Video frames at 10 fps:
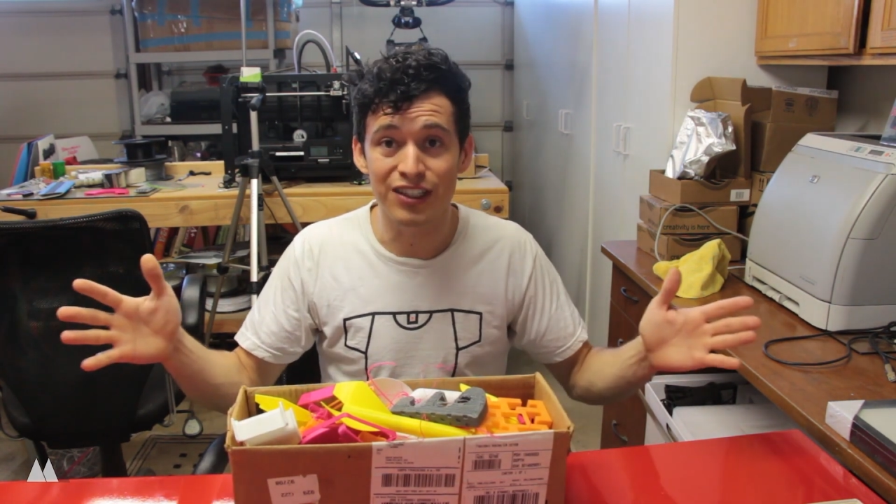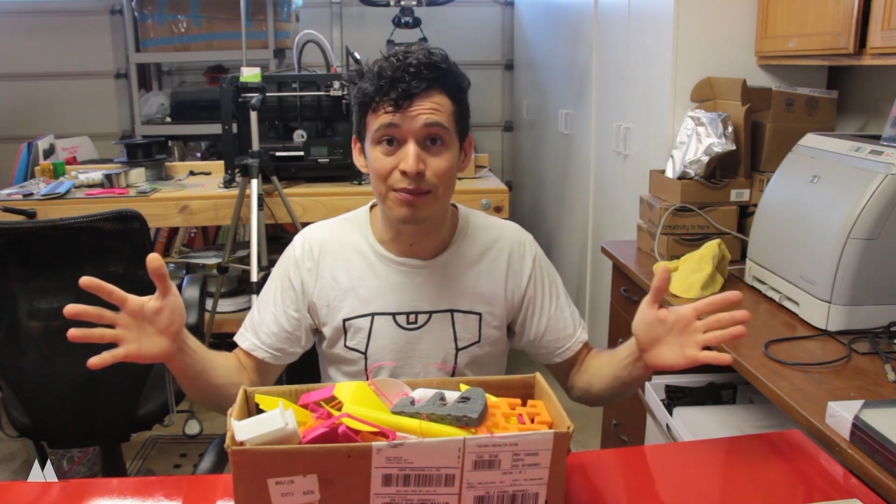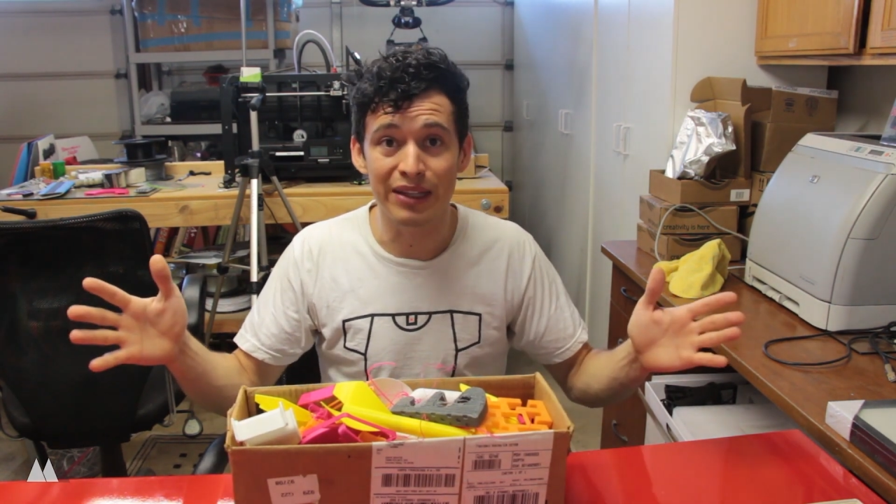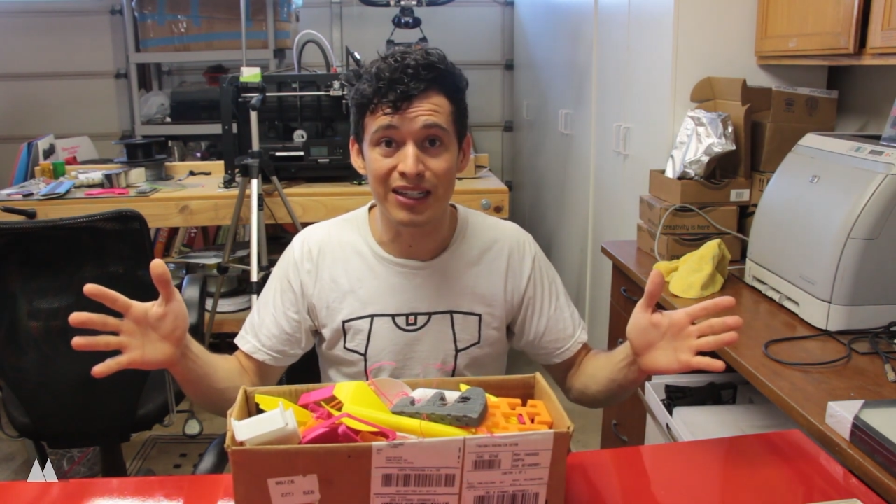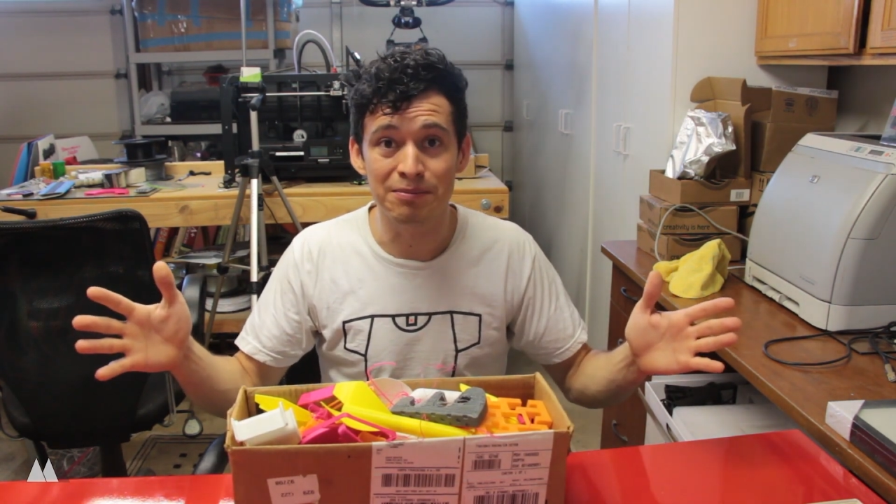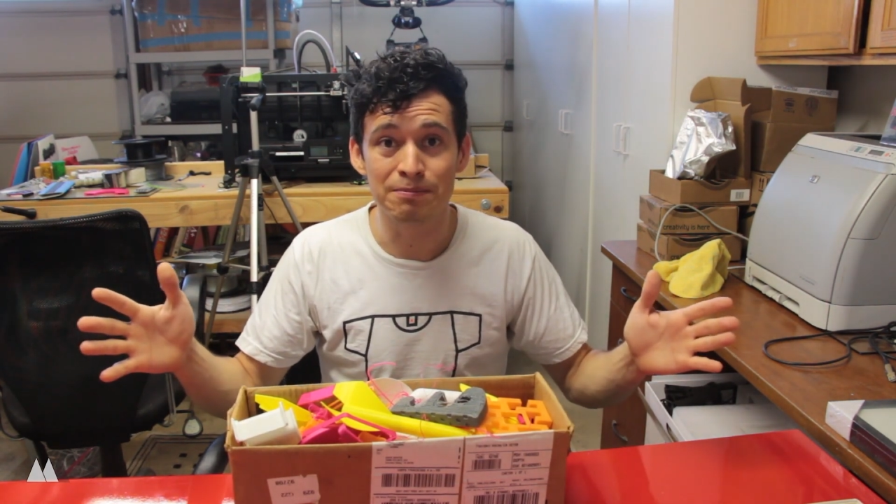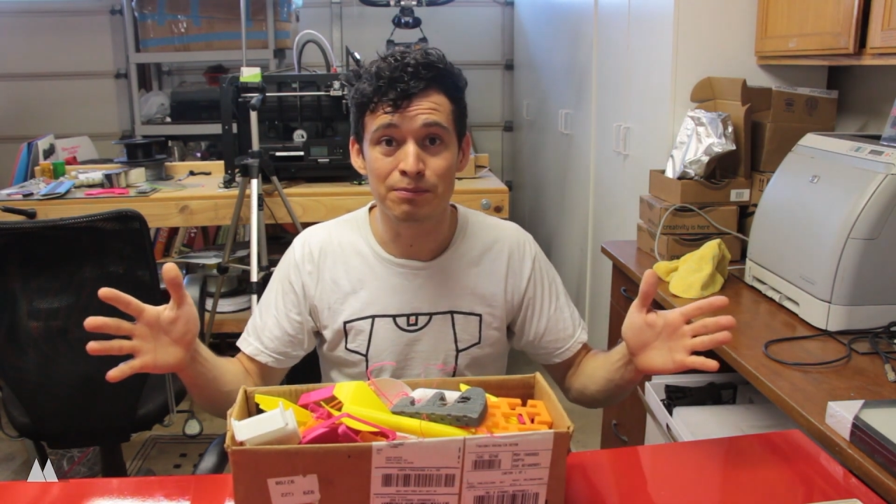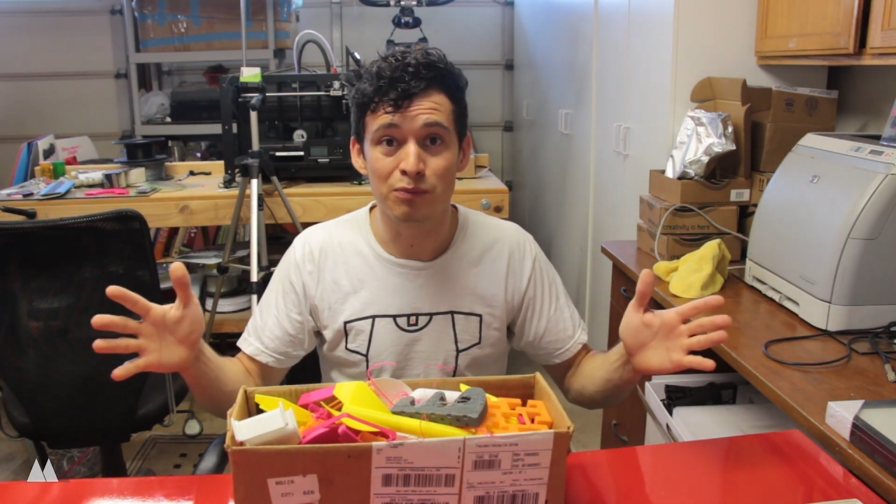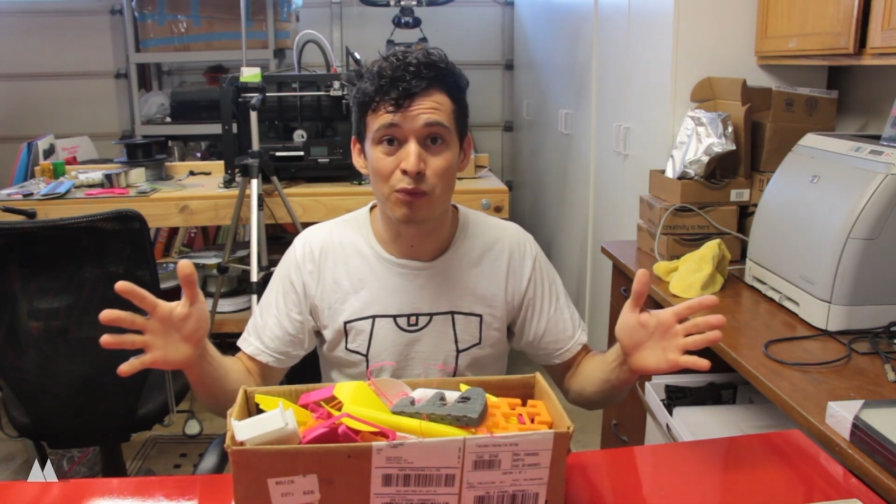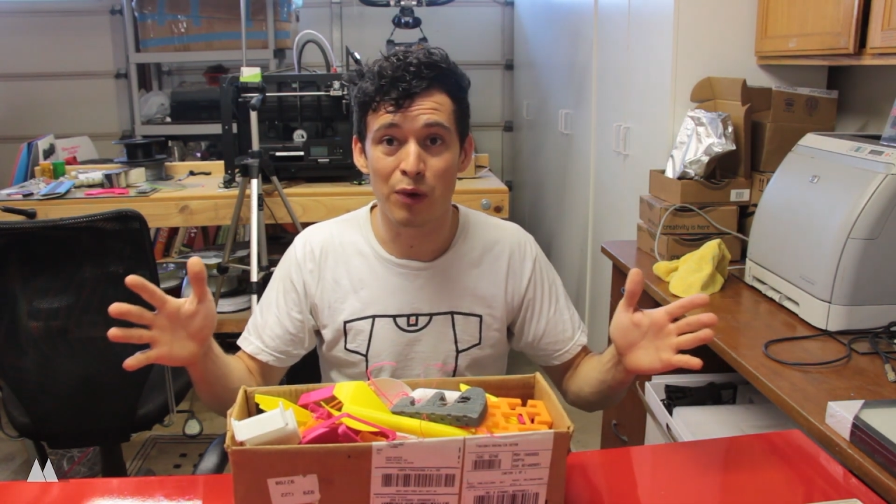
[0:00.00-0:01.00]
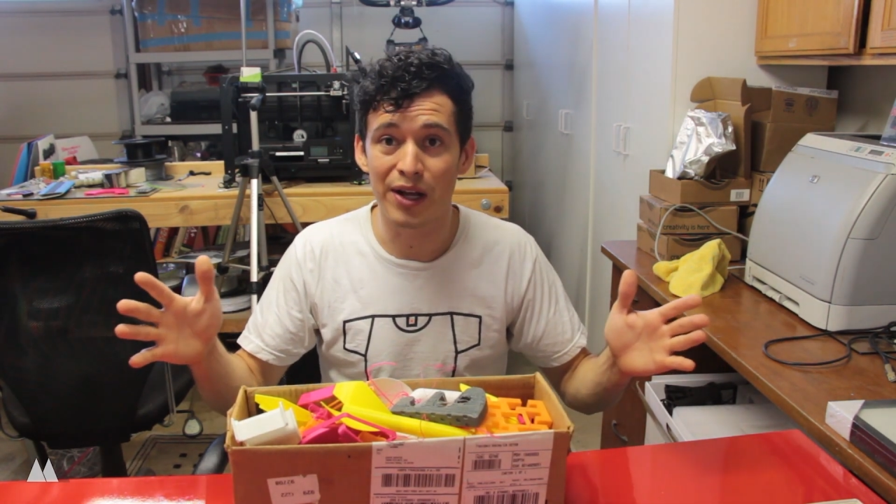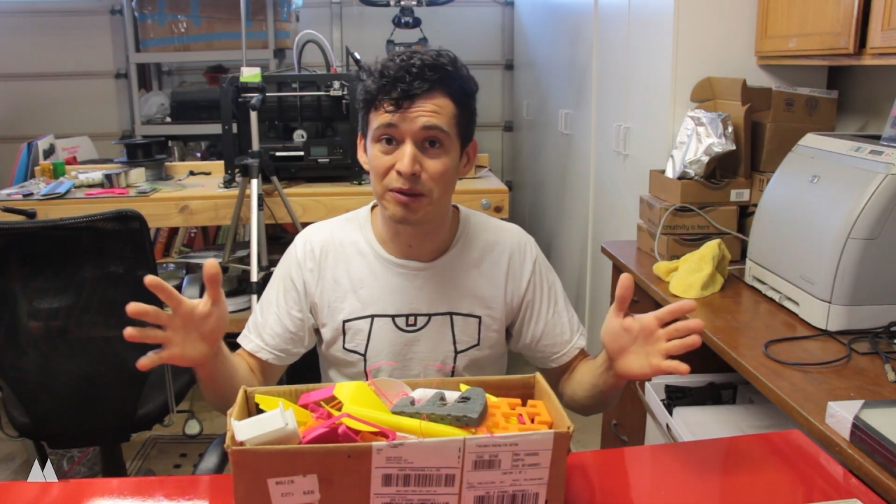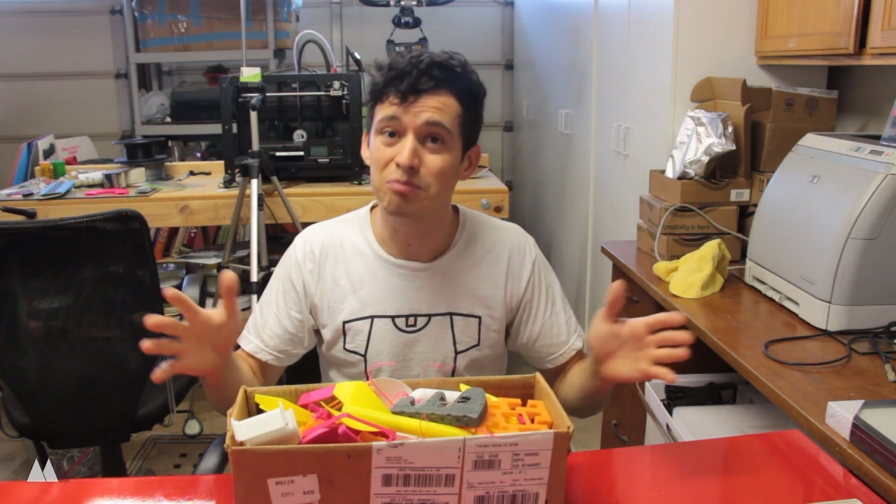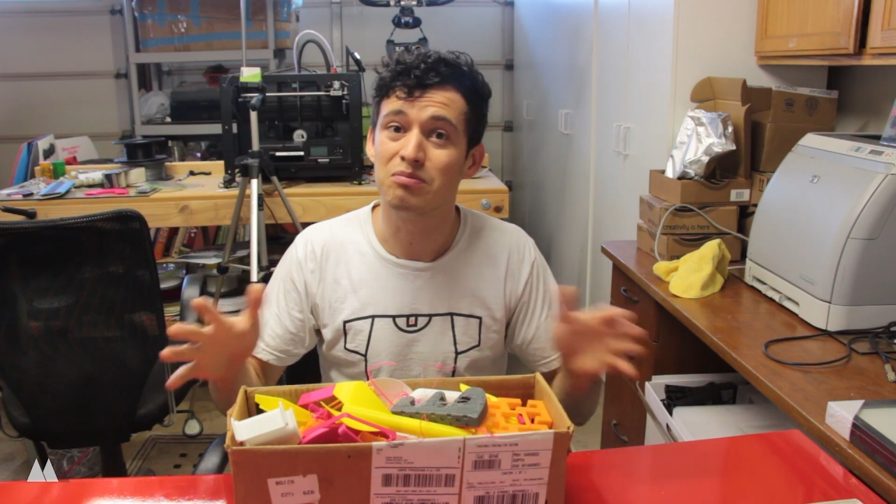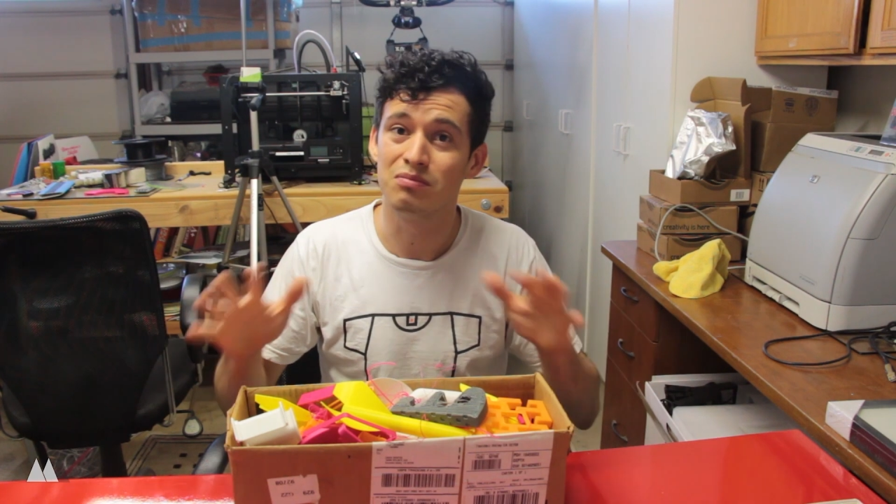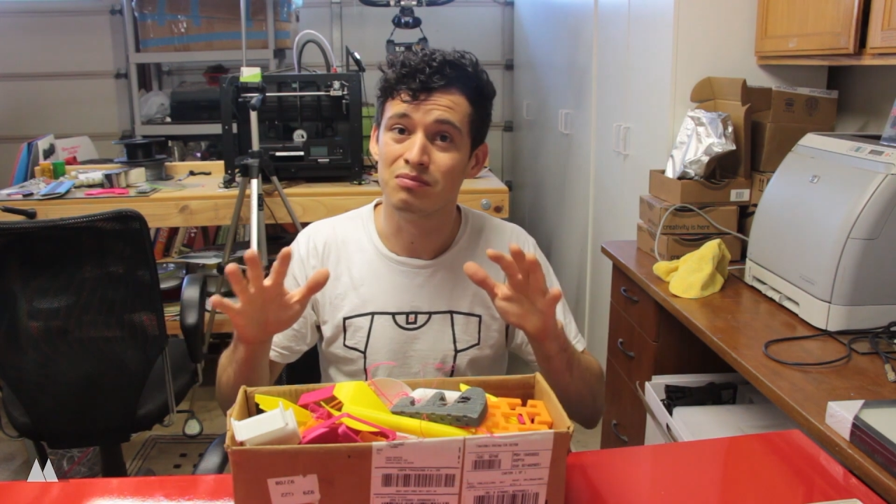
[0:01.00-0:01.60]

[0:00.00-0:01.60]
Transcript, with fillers: something, well,